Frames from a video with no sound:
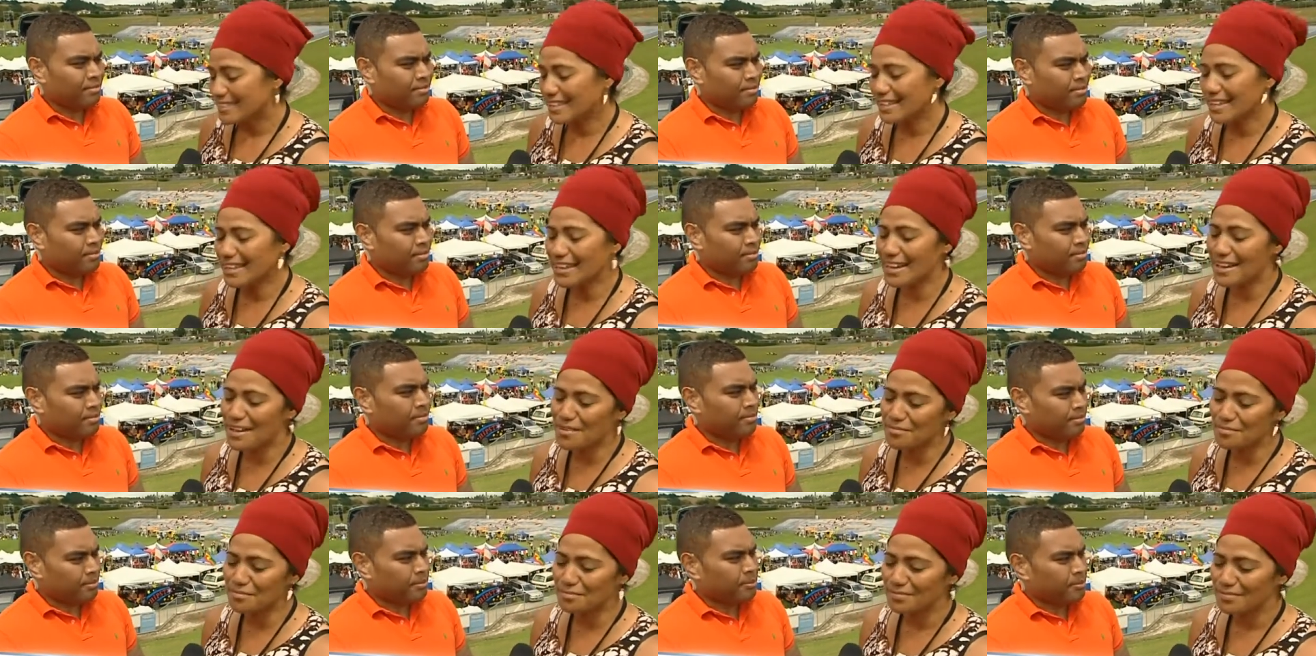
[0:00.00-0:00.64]

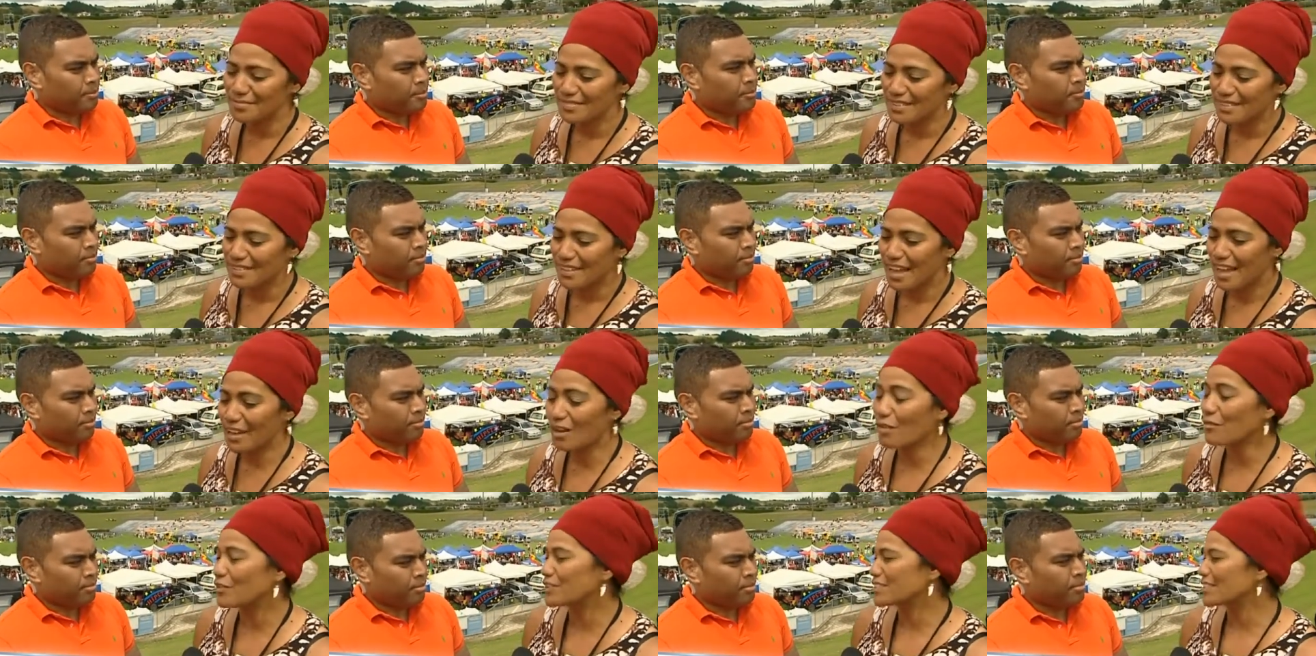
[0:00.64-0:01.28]
Speaker 1: Um,
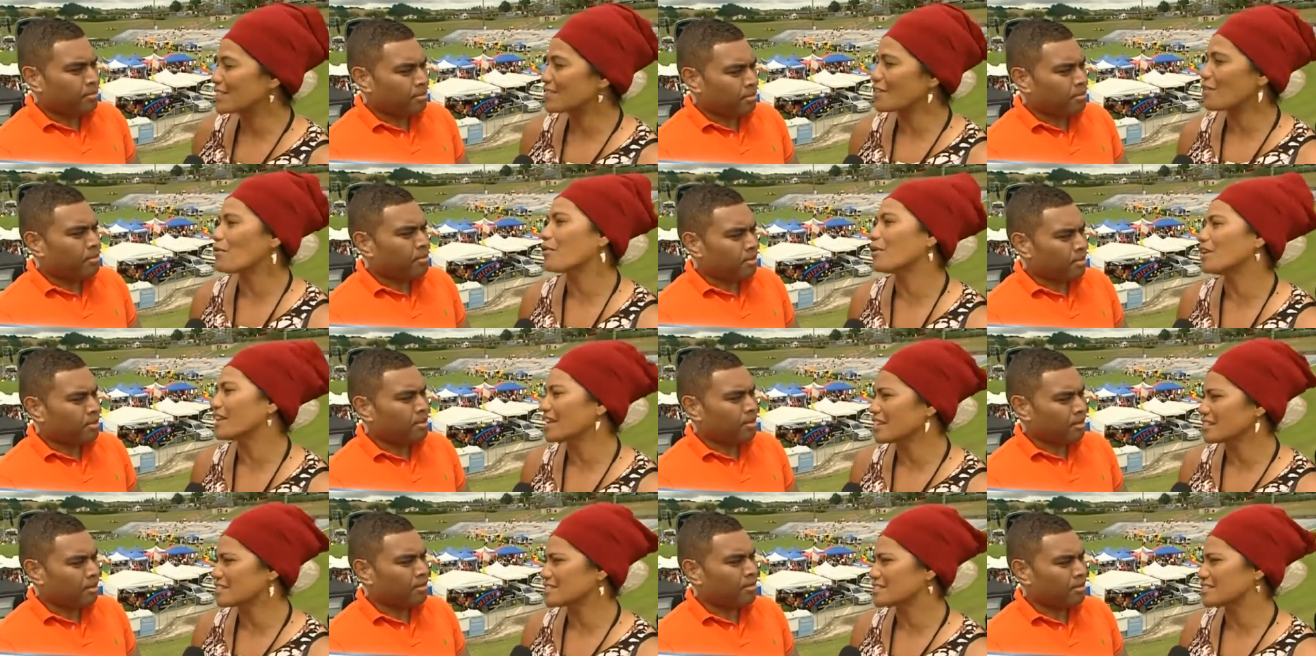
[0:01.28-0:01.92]
obviously the
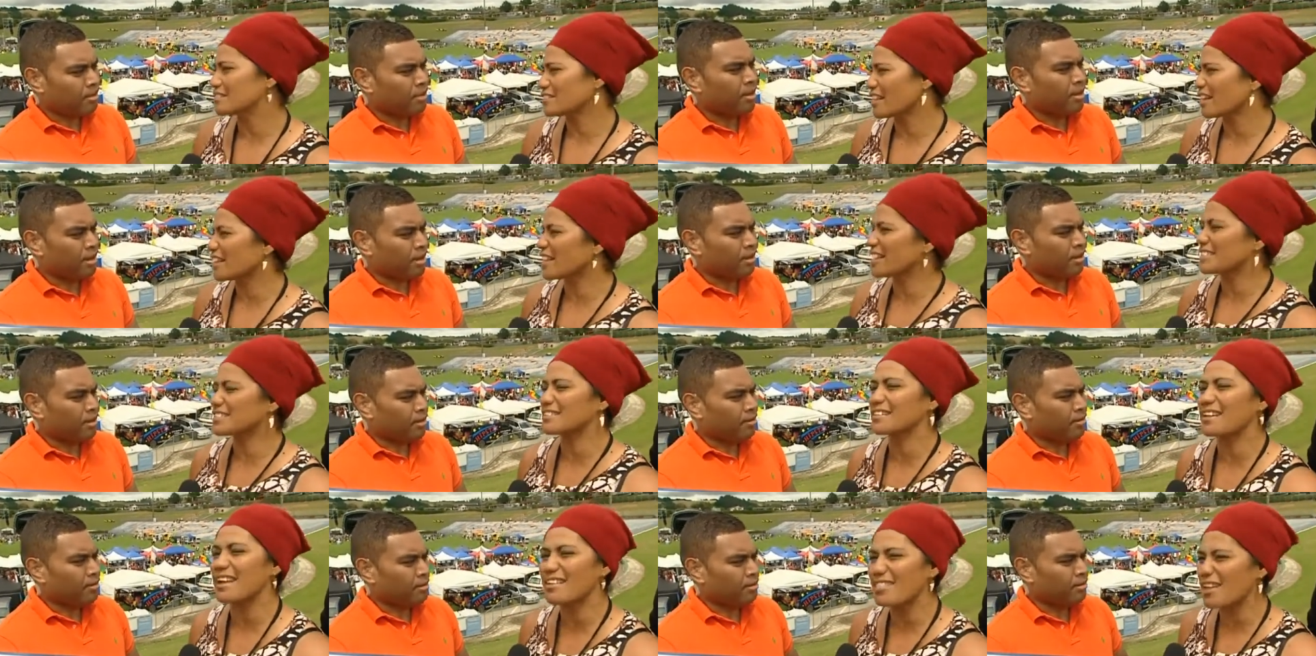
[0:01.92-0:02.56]
audience. Like
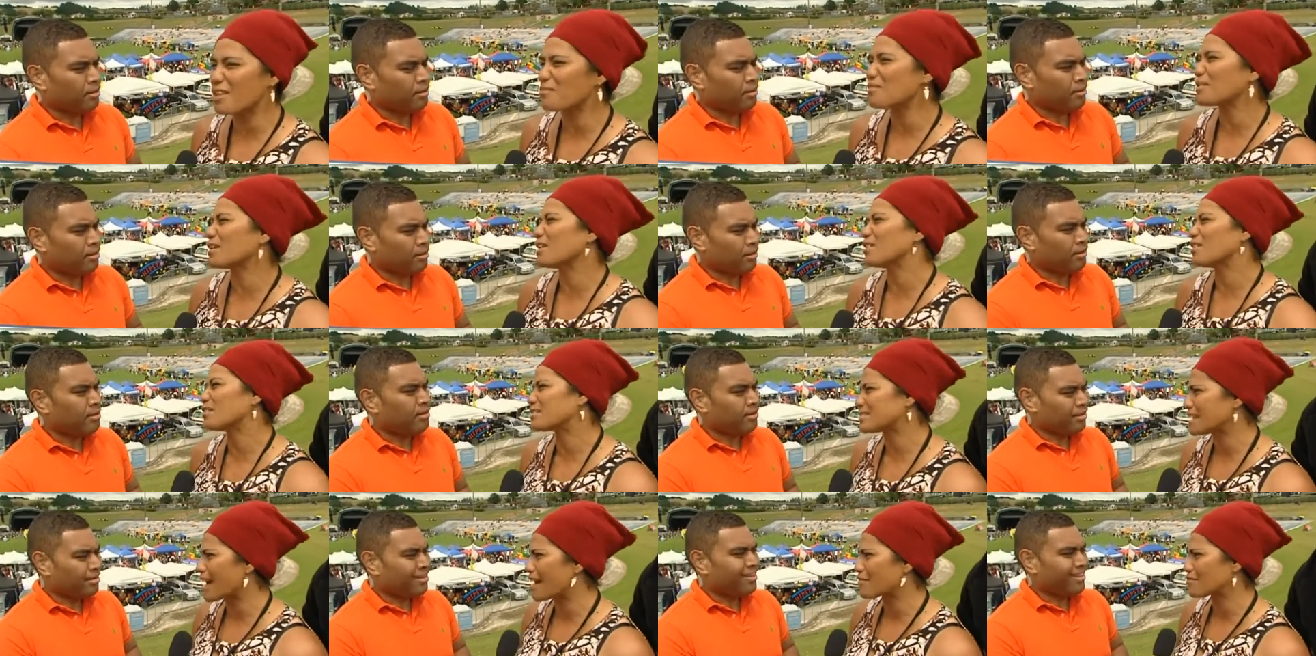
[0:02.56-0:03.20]
yesterday, they really
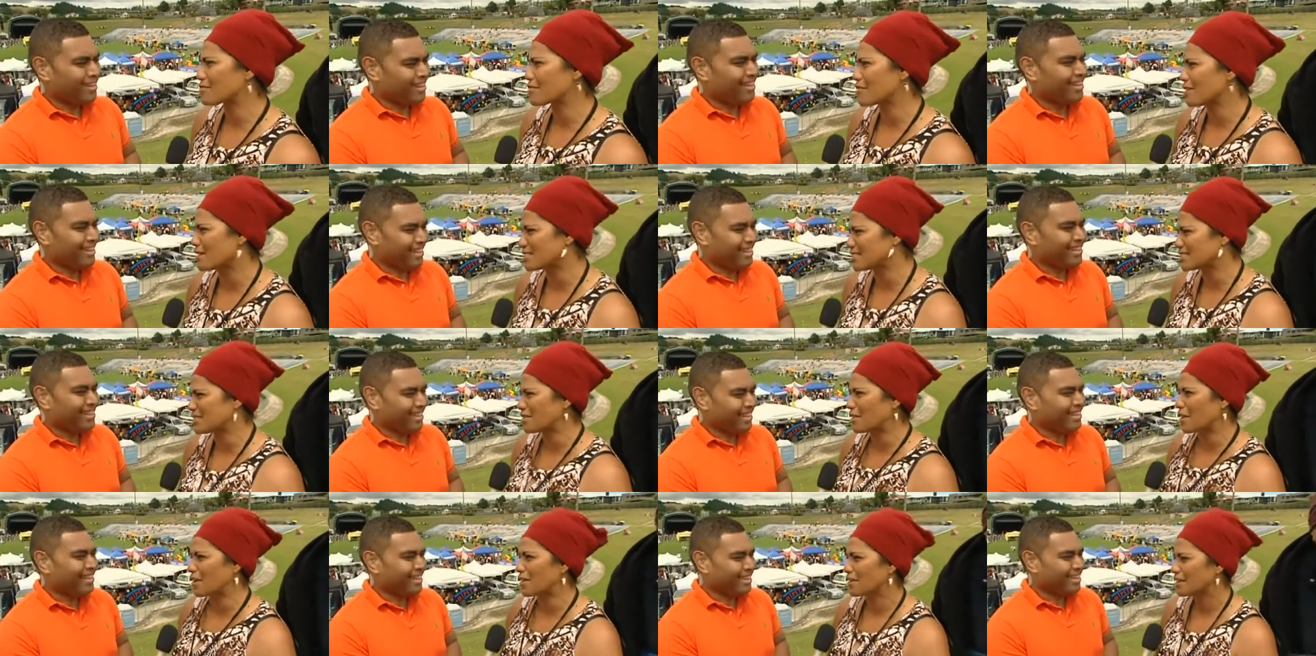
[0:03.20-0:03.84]
looked after us.
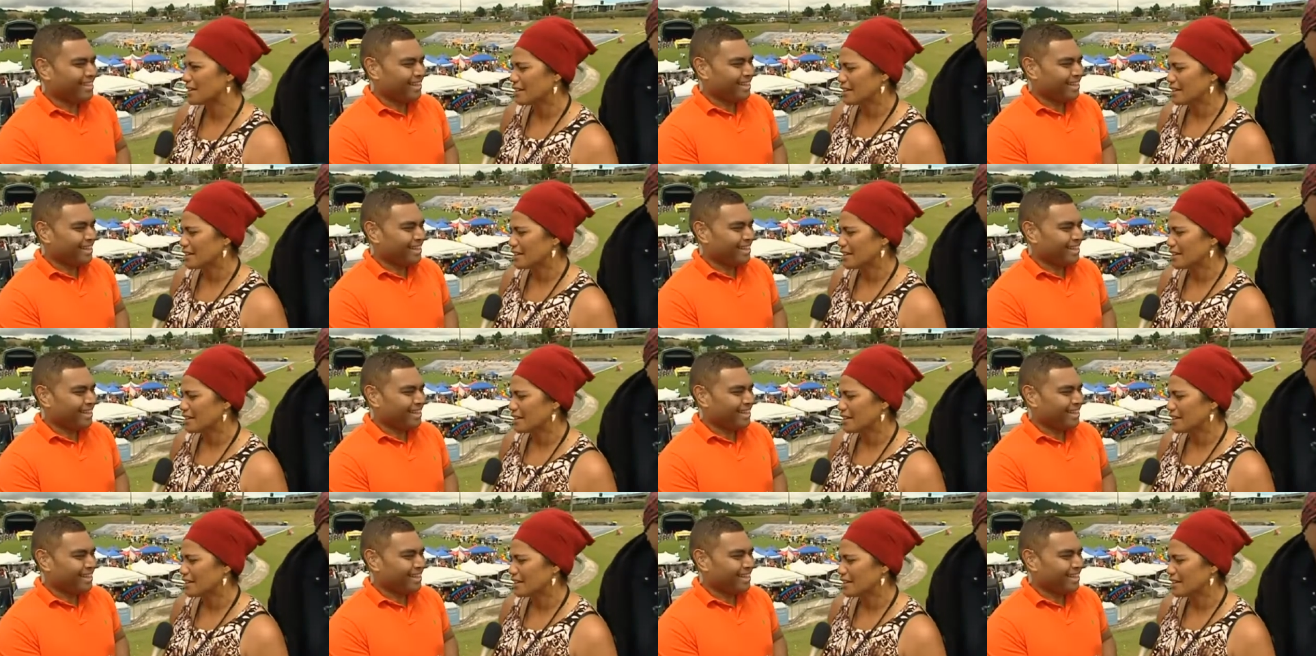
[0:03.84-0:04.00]
You know,